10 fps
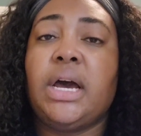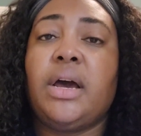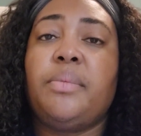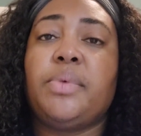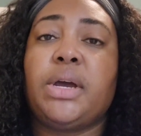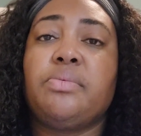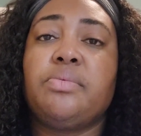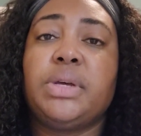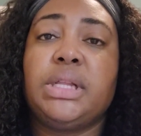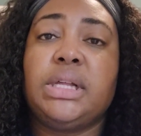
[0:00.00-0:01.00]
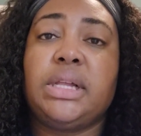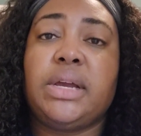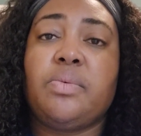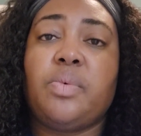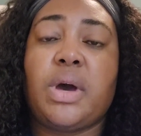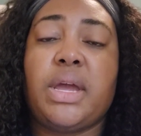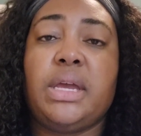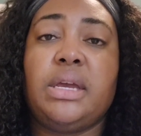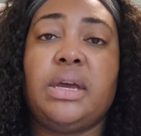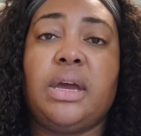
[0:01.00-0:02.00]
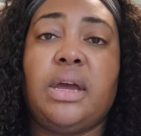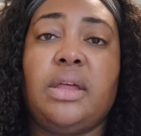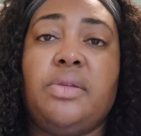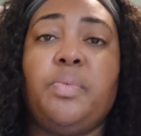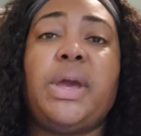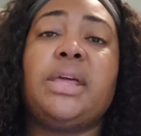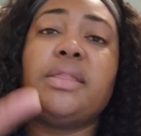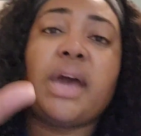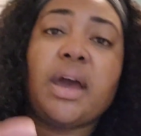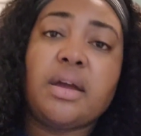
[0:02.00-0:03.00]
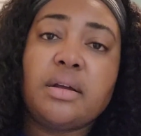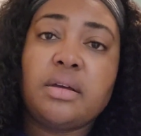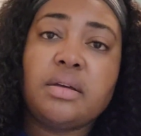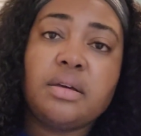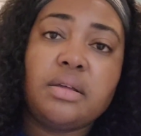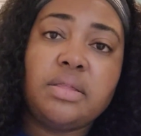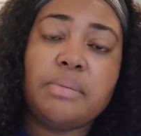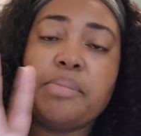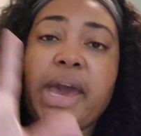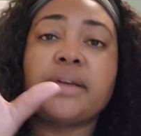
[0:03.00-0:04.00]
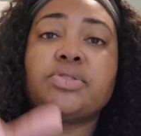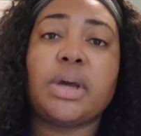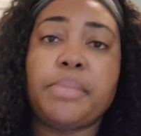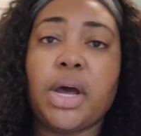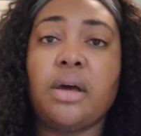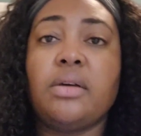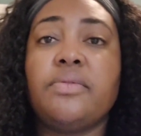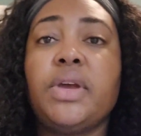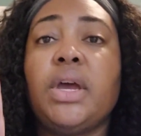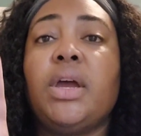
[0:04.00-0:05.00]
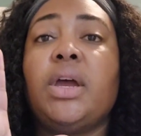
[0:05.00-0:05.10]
Um, I really like what uh, the way that the backdrop of